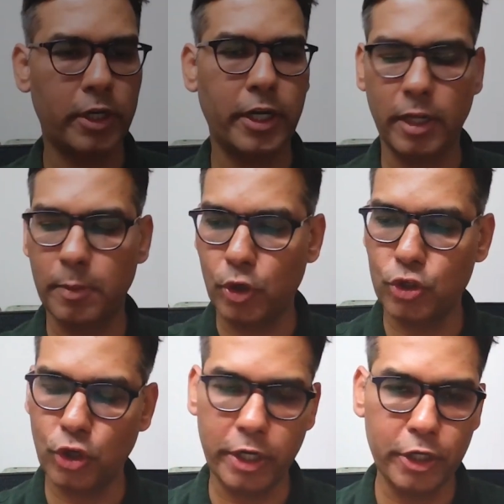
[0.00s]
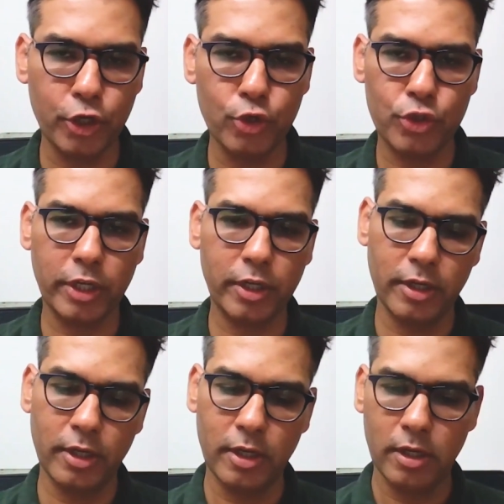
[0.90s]
critical because you are introducing
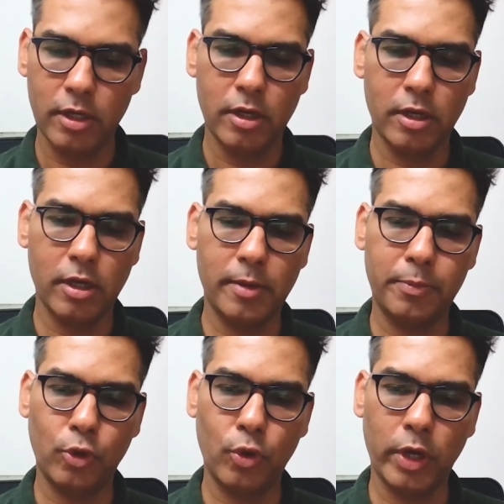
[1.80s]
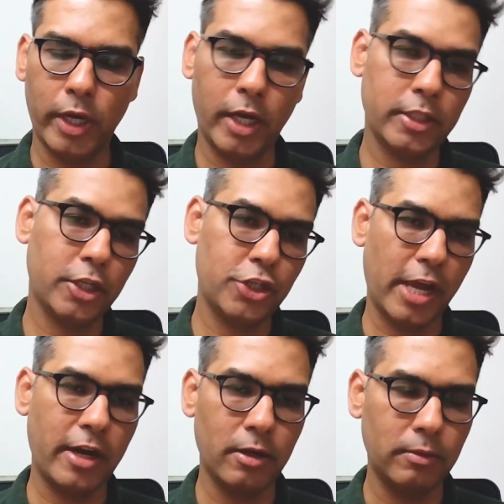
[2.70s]
another
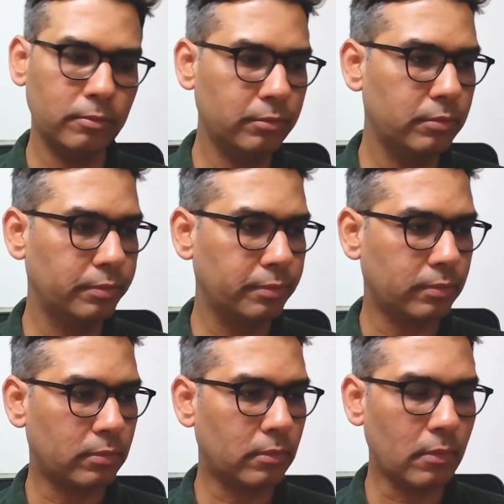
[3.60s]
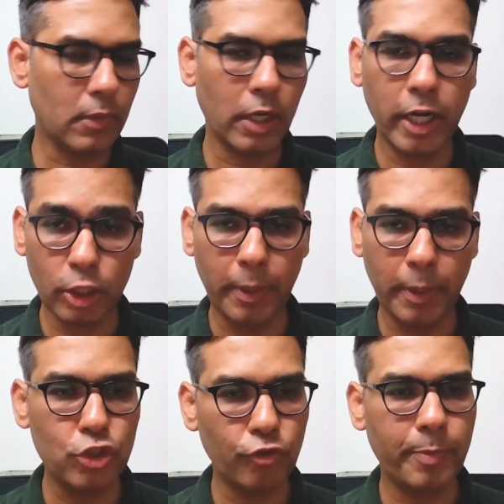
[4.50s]
channel, another
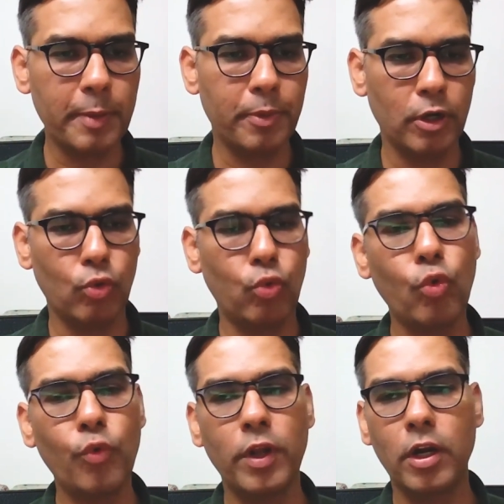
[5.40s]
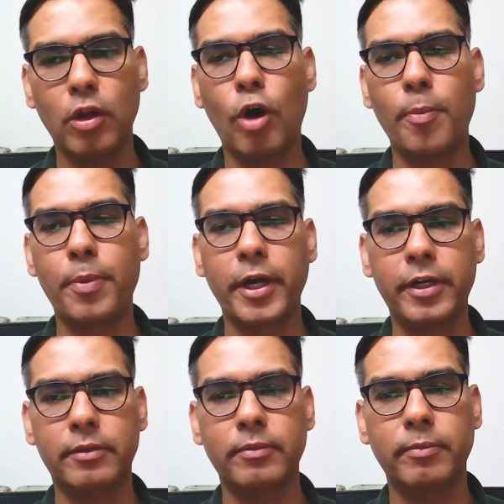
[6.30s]
bunch of people who will operate
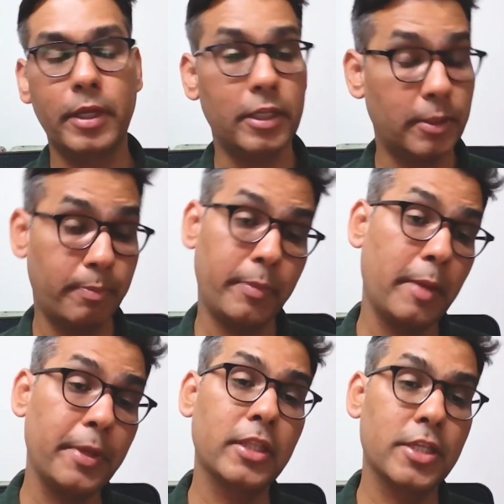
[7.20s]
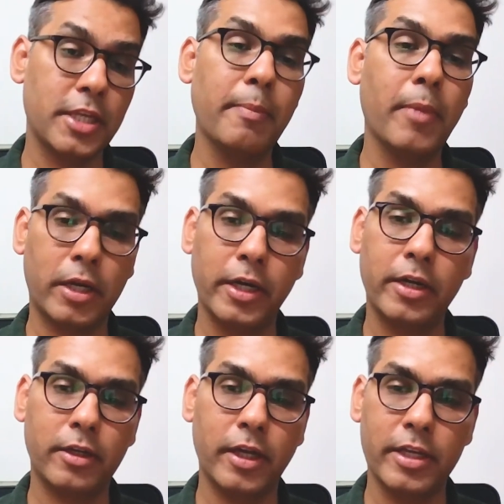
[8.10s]
maybe in the same market
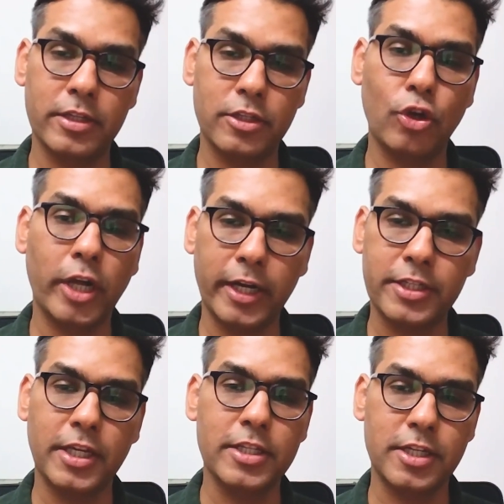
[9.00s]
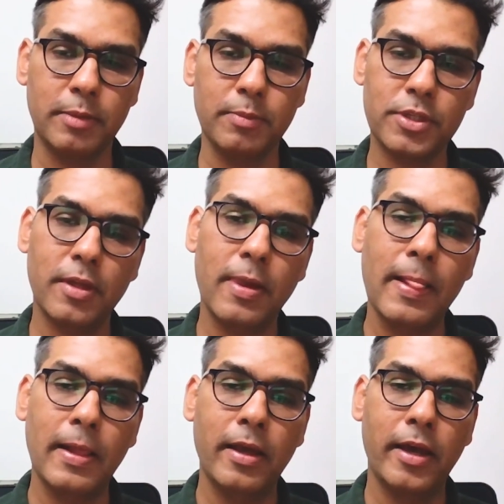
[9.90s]
as your direct sales teams,
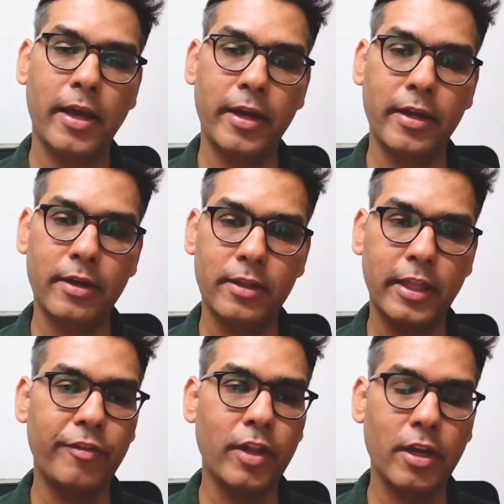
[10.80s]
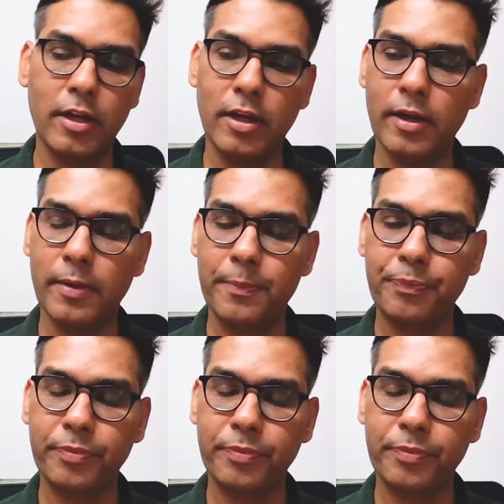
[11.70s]
and they will